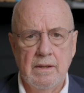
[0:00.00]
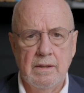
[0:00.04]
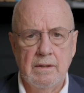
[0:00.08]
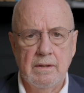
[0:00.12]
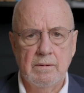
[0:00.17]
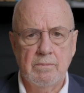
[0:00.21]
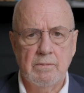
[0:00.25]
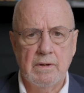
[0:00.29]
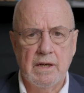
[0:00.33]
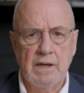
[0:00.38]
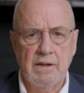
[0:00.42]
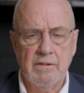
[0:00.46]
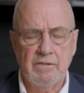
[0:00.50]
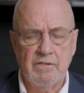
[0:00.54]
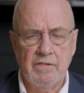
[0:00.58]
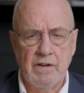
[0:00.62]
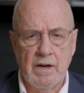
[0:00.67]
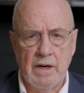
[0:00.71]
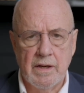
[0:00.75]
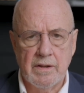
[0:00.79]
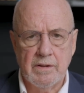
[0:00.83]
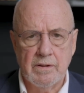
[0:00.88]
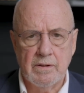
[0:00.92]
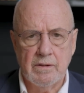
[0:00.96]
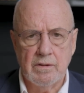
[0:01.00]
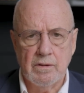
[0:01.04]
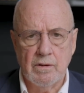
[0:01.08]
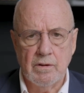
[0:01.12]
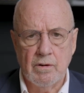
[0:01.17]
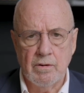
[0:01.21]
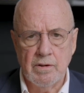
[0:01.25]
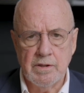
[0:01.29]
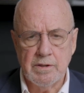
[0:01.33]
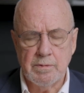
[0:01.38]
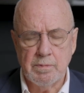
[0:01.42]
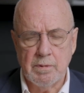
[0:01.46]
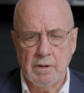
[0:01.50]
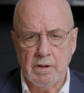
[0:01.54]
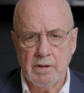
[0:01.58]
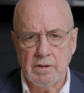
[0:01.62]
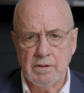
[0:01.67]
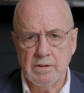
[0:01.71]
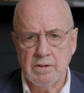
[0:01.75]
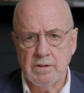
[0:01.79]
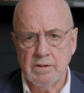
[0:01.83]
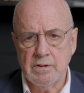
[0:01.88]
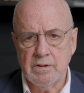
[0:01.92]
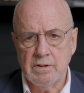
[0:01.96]
My father, Lawrence
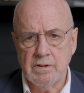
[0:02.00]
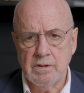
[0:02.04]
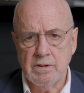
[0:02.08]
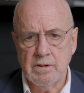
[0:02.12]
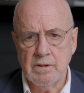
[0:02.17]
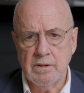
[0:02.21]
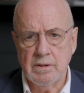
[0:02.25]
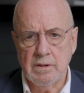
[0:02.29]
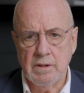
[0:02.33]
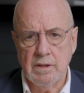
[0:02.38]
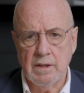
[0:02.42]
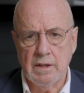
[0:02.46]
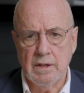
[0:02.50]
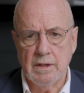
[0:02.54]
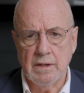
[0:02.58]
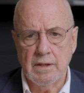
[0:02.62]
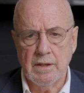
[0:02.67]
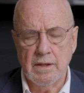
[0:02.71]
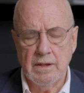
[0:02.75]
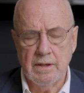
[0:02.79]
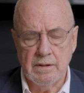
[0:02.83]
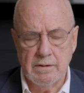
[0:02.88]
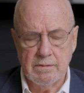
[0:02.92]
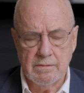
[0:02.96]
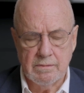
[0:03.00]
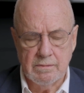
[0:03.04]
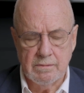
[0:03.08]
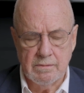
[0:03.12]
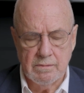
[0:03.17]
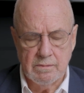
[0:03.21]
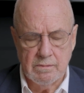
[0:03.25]
Perkins, and